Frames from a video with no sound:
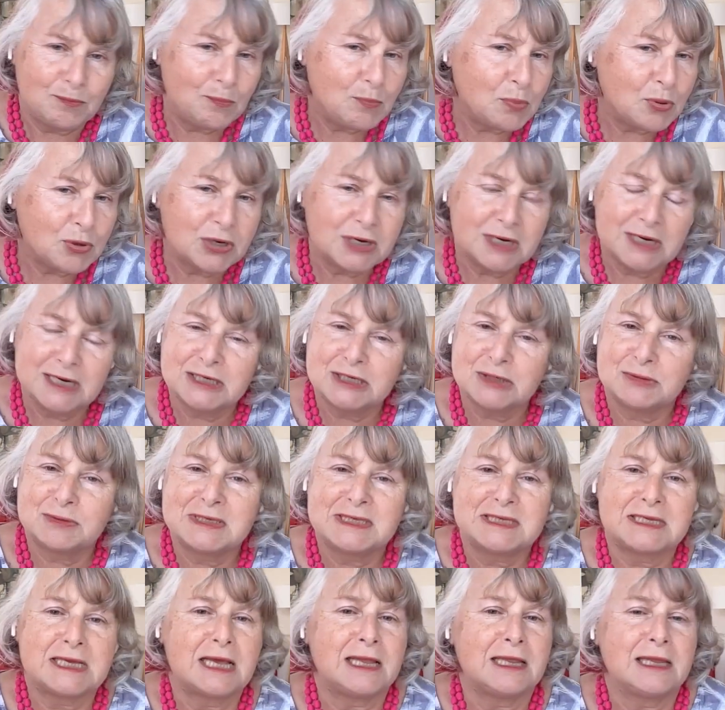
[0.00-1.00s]
put it into a
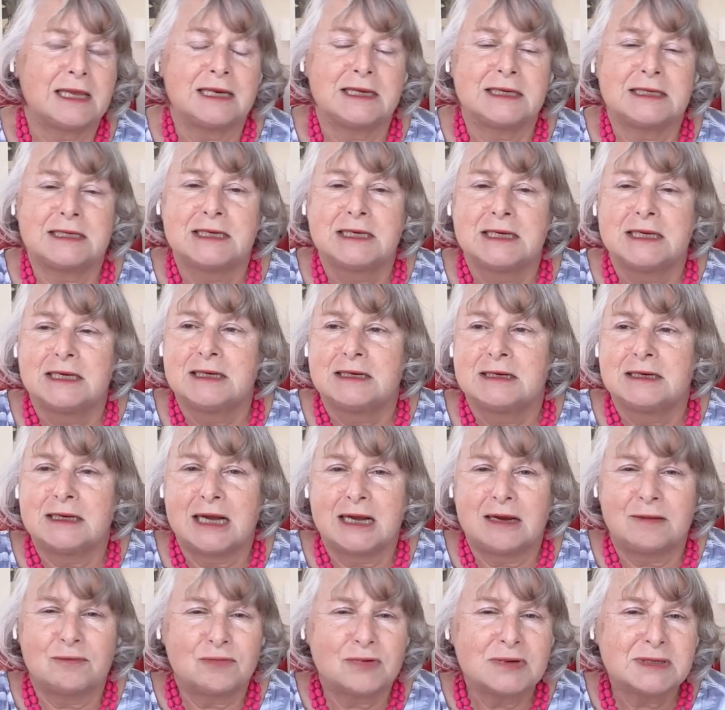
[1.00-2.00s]
salad,
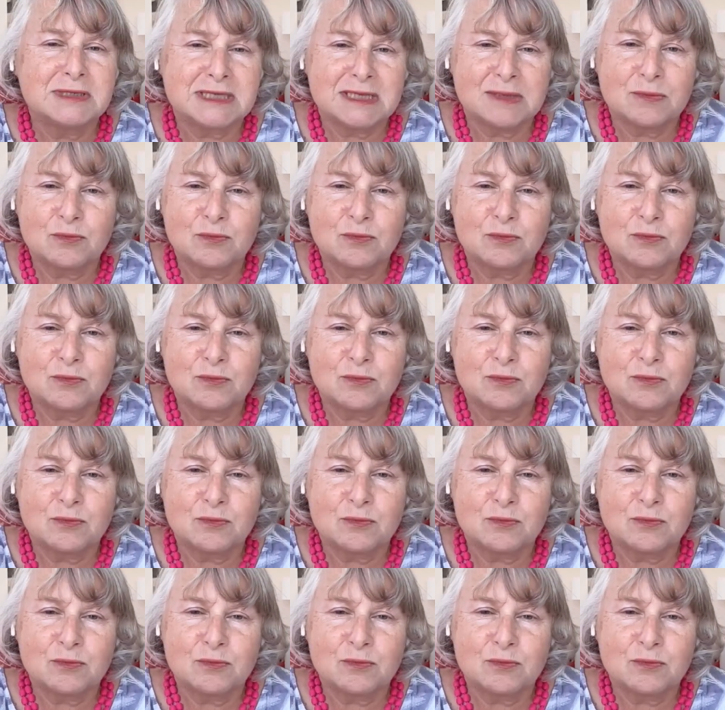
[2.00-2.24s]
rinse